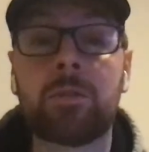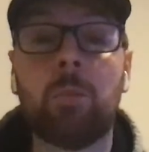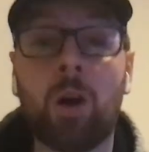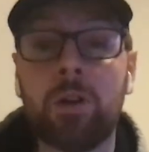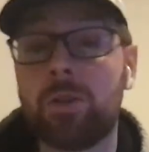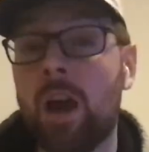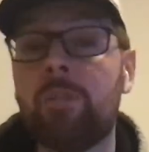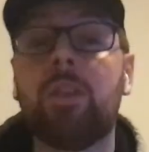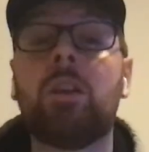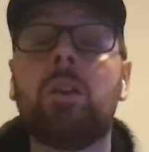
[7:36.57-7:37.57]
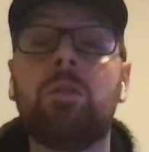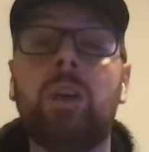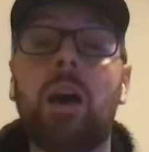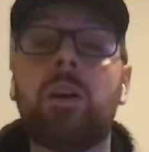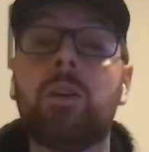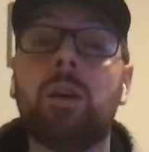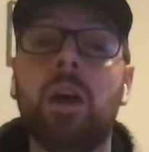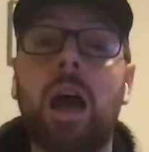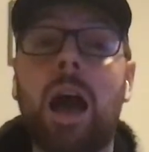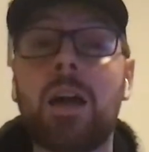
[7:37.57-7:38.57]
I think that's smart drafting, good
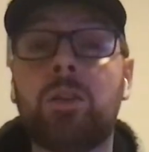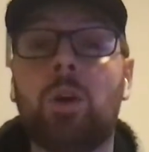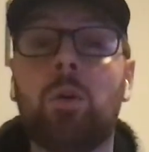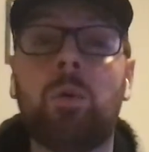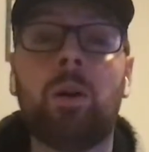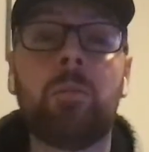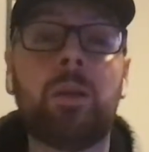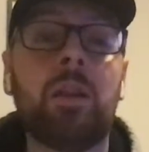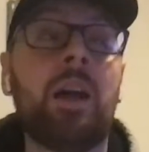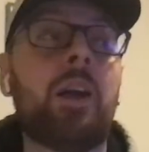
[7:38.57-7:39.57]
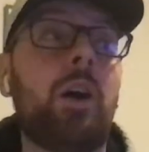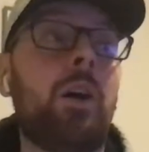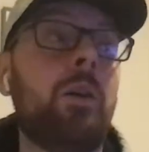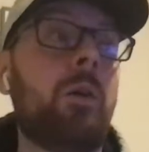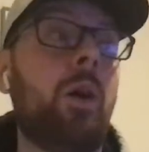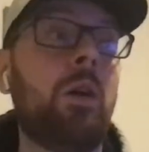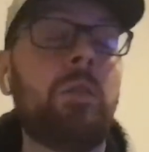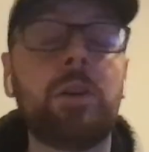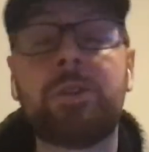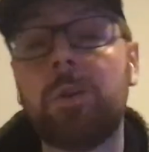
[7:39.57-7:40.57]
value. I don't want to be like, oh,
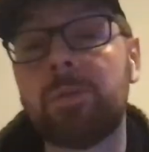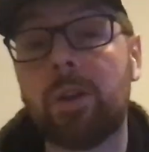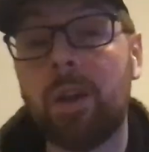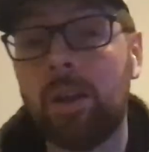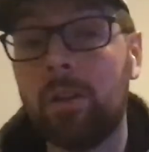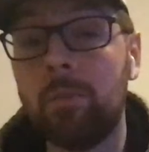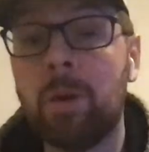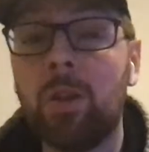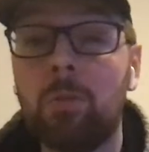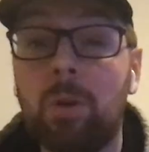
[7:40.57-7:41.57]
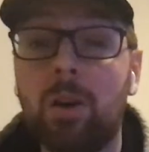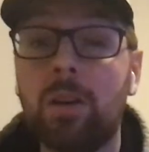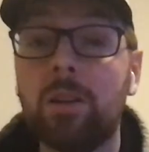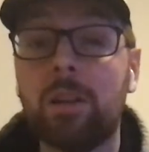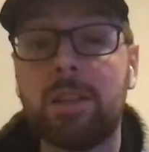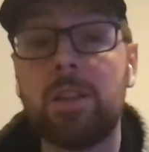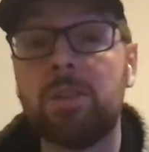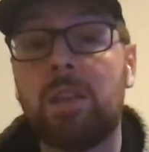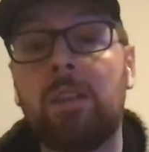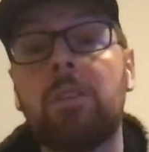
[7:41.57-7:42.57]
all of our chips are in on LaMelo Ball,
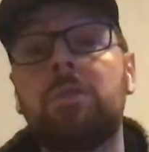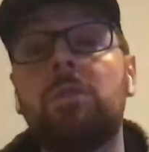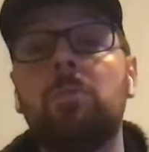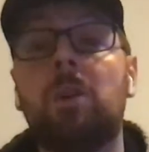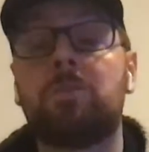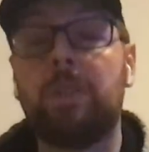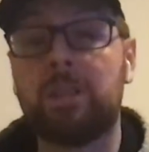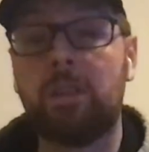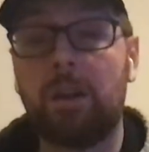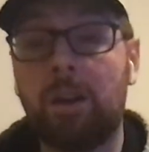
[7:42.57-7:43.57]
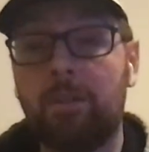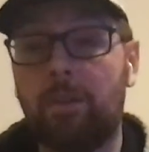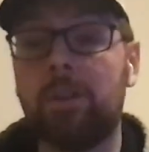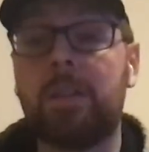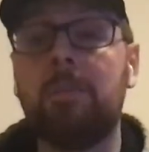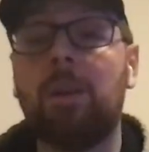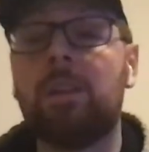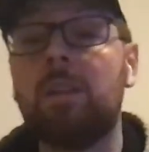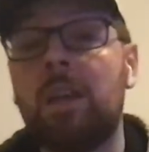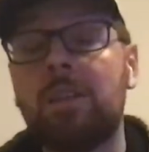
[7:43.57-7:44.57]
because I just think there's too much risk there. For a
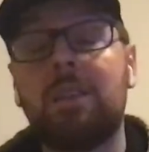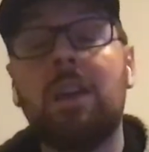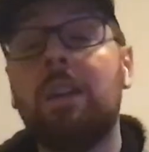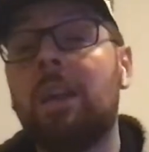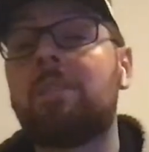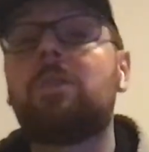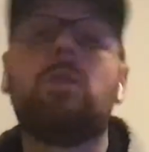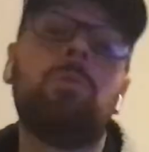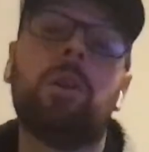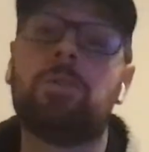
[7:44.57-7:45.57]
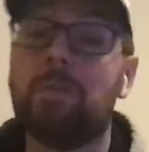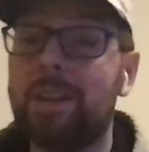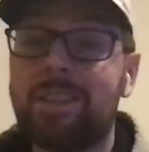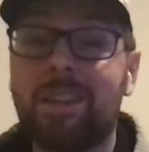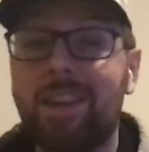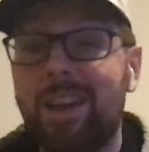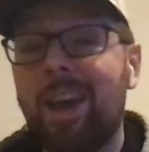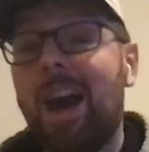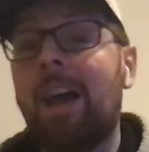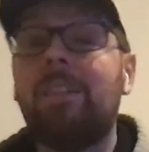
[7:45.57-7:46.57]
team like the Knicks, that's too much risk.
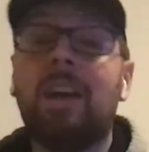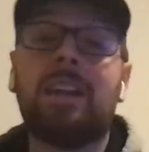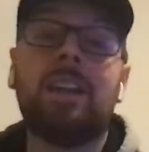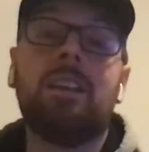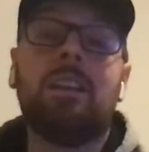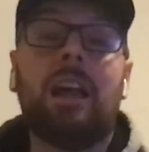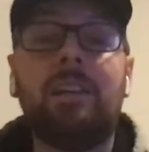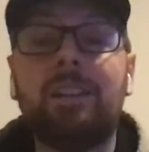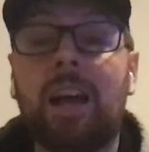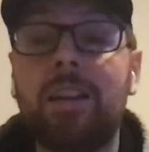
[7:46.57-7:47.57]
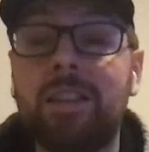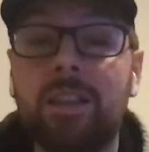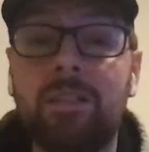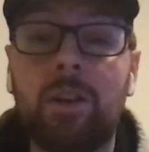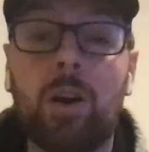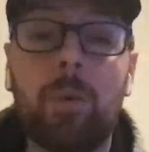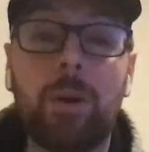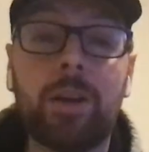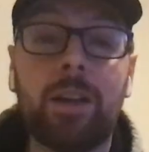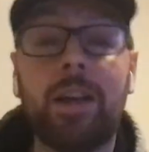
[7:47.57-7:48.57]
I like it. I like the idea of
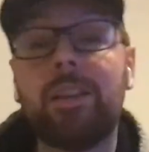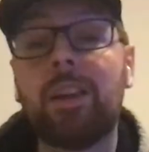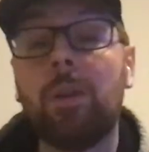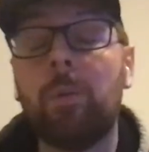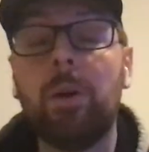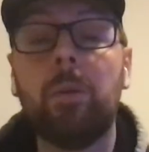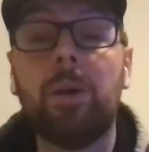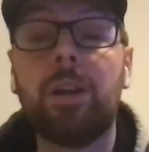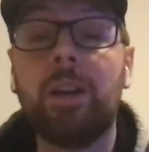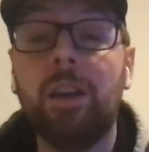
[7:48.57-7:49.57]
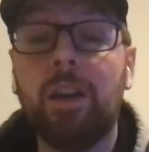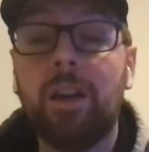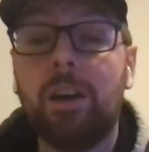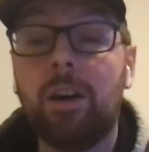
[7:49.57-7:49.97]
it all working. I think it will work